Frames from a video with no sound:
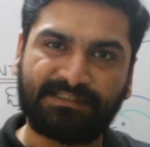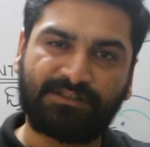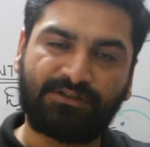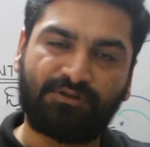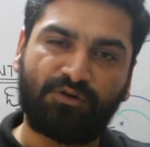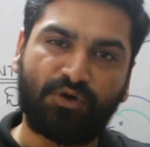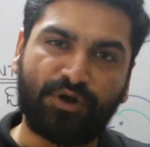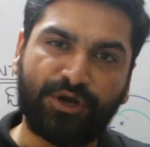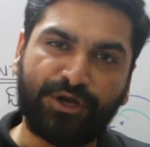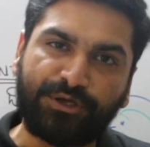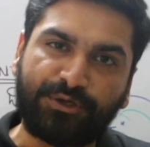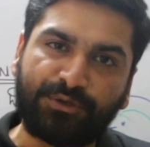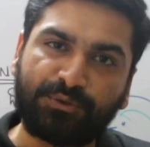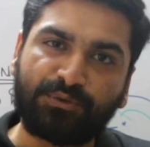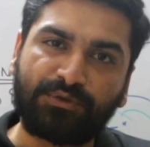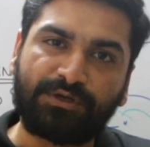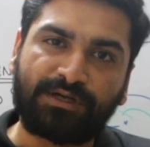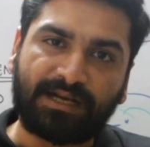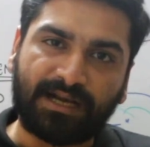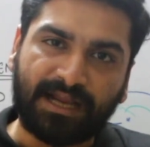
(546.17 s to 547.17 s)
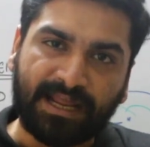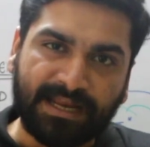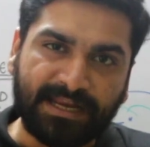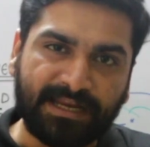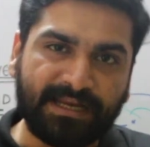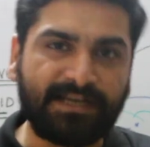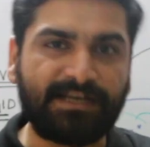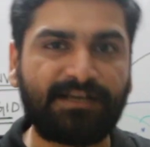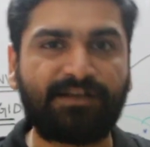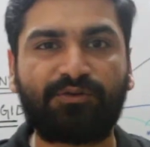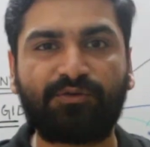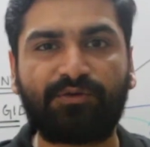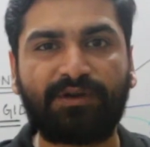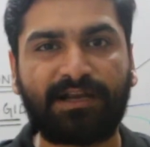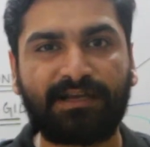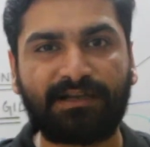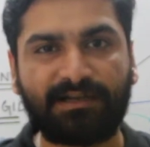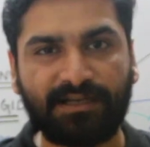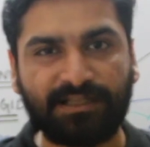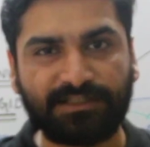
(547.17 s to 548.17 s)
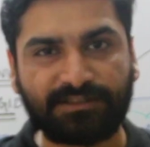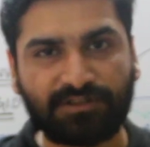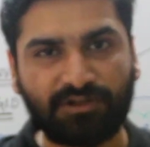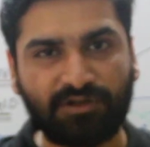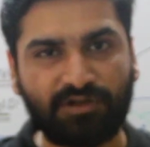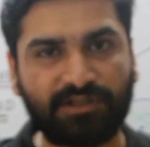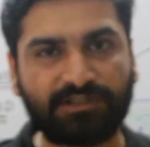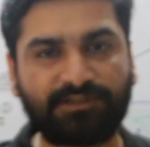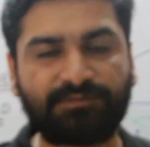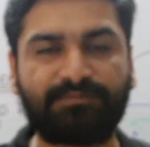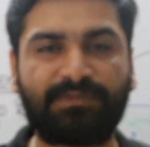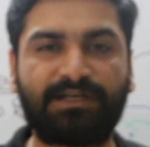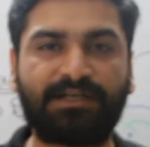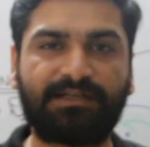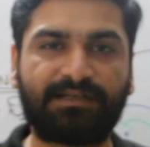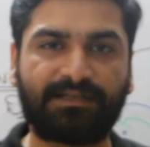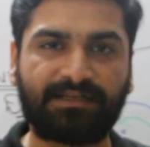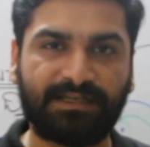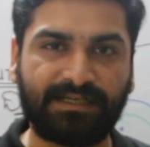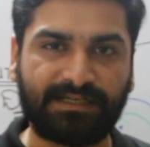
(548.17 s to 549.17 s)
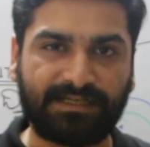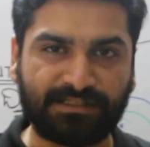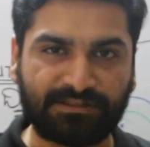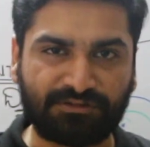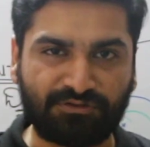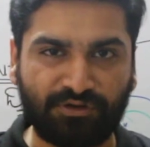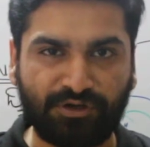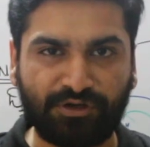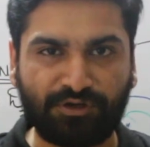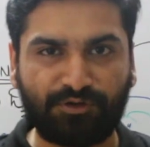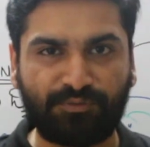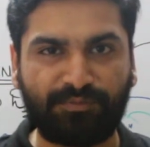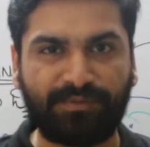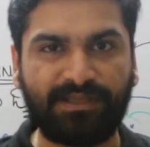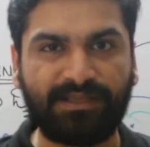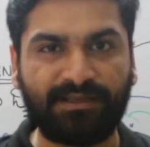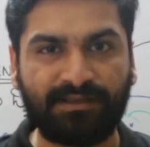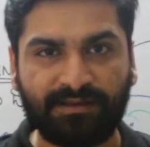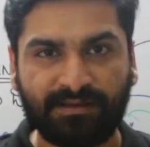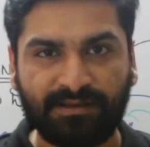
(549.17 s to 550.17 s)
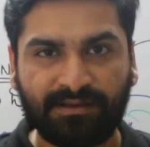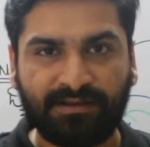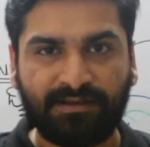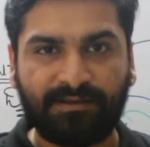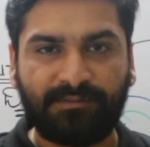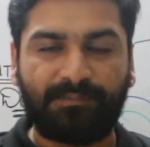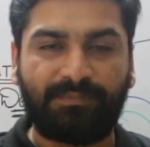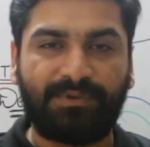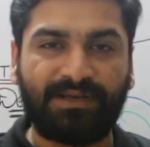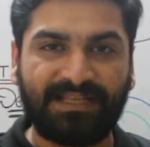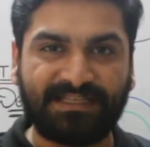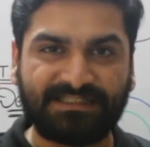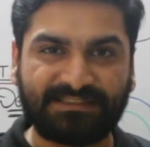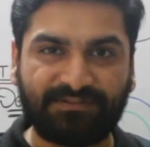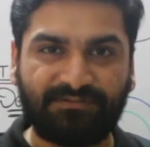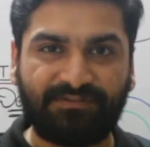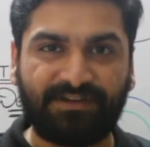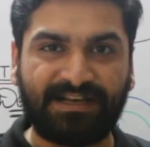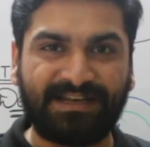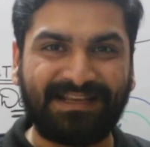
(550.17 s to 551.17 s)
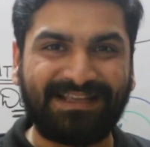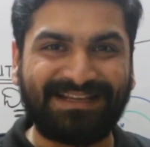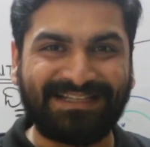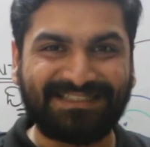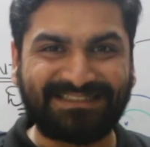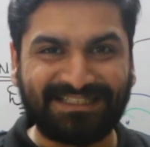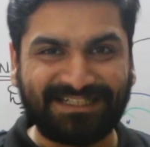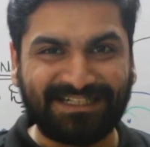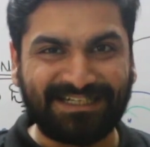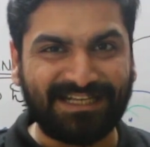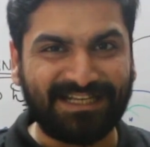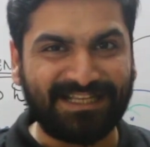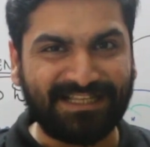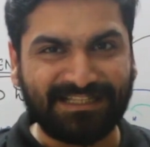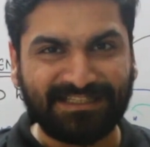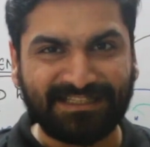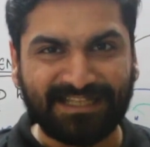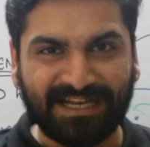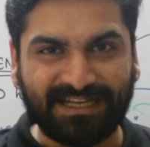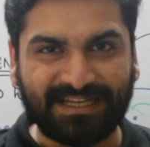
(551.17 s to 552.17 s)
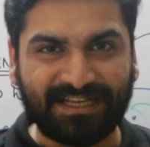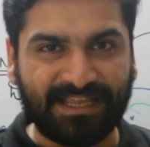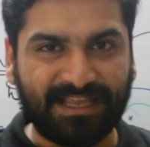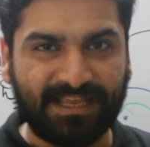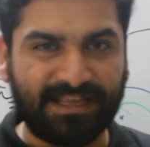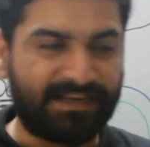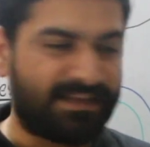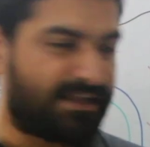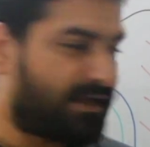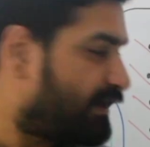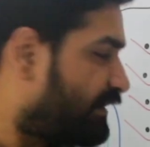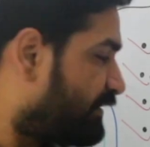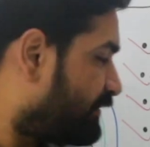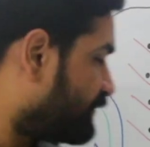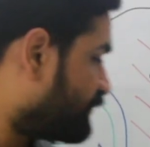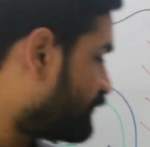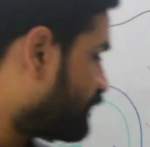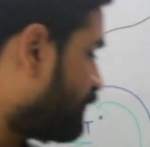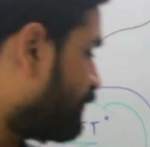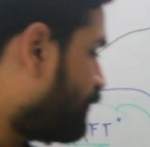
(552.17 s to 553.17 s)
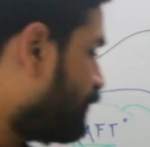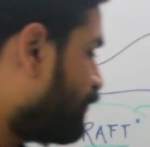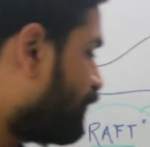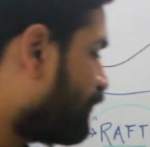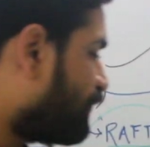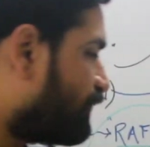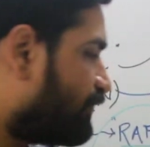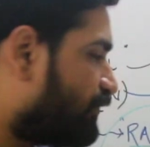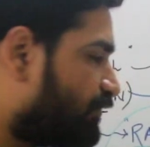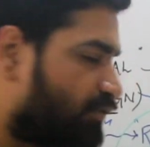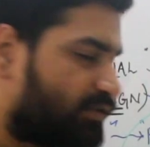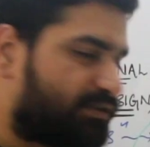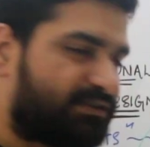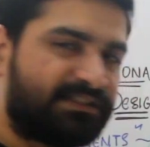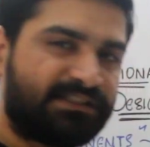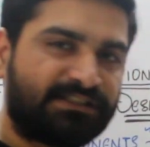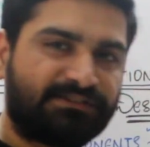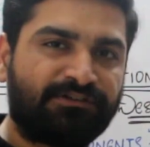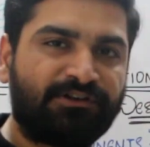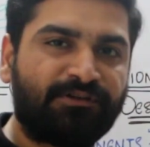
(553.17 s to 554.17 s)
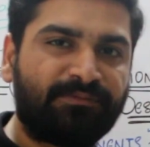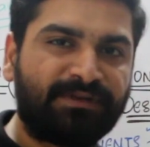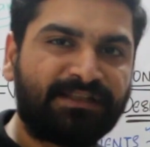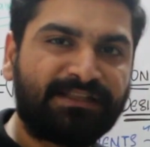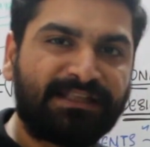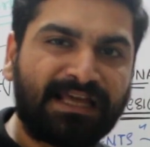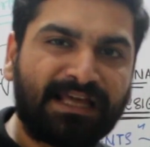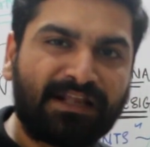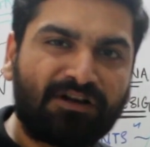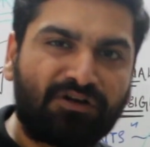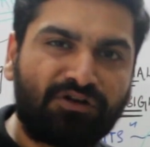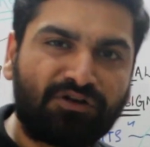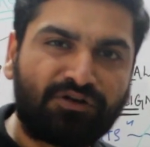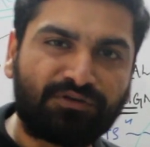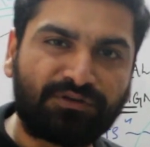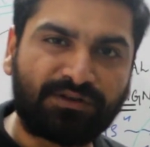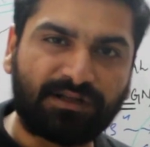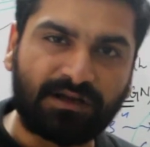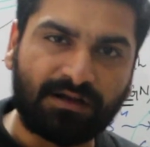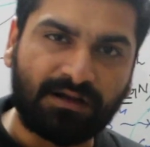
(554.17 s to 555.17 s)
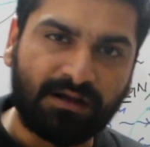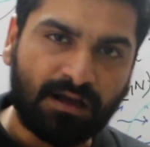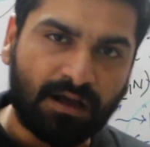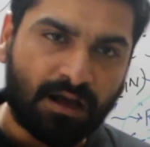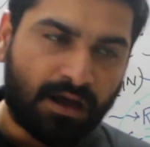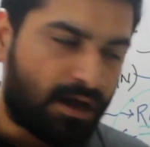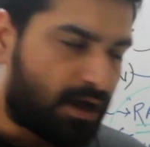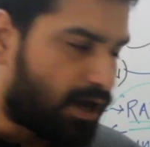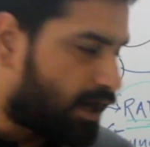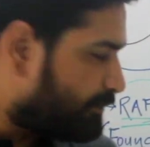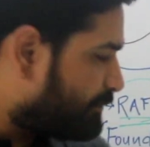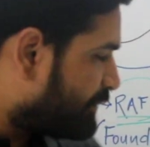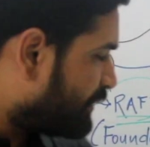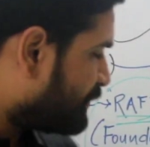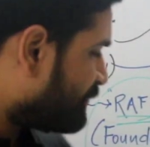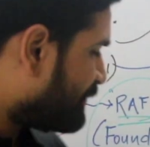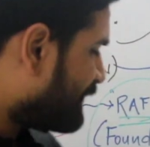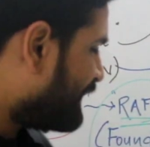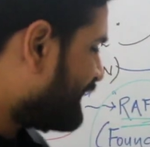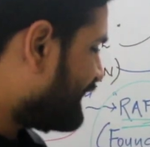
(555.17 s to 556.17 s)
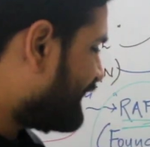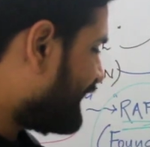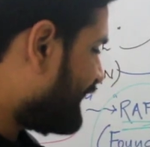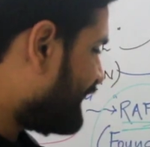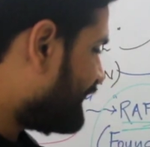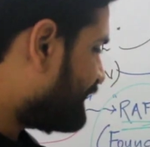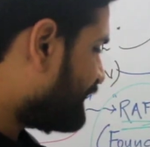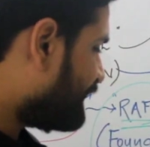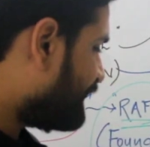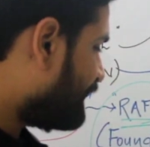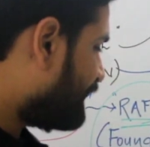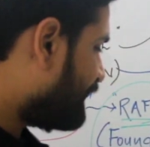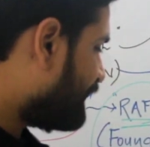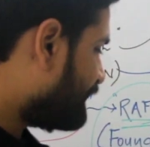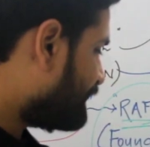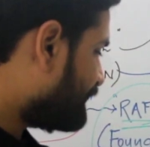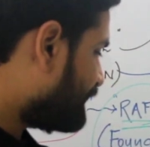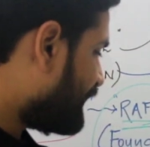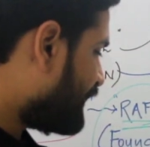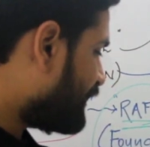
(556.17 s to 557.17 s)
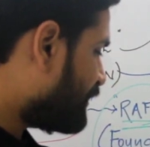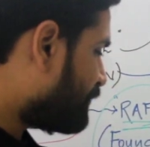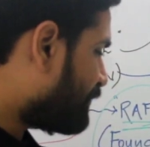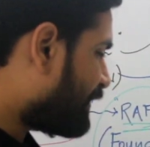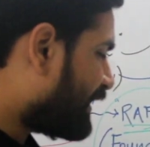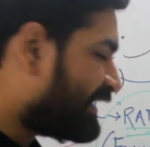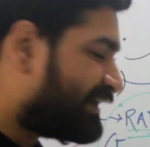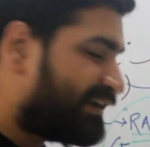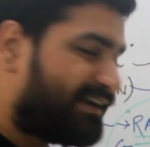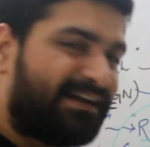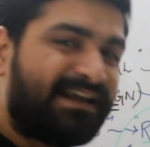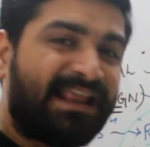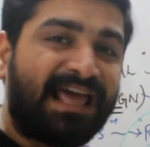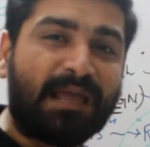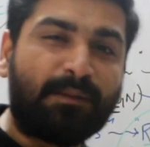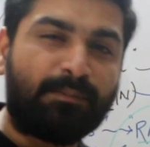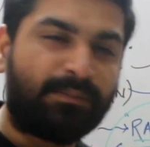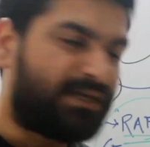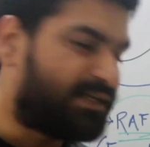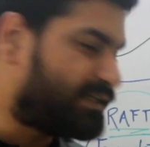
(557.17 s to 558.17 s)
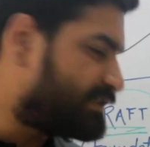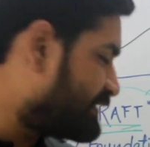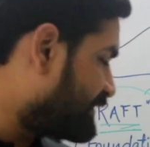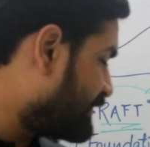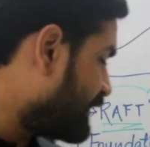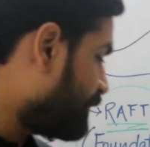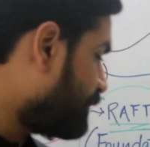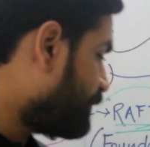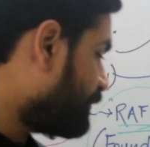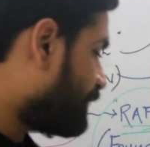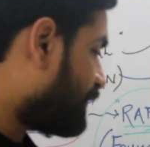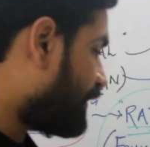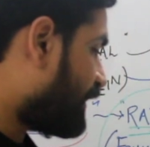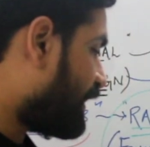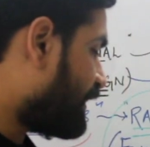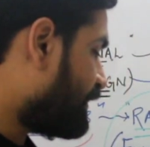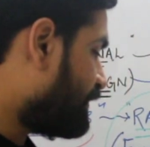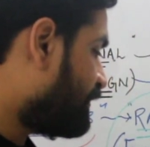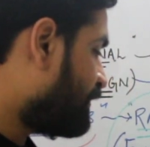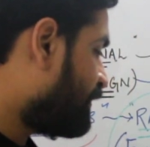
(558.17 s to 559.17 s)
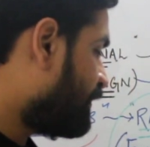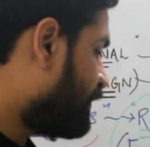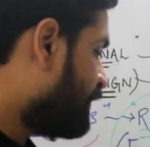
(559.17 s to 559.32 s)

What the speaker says: going to try to get dislodged, but it is going to be placed very rigidly in that area. So more forces will be there onto the abutment teeth that might damage them, and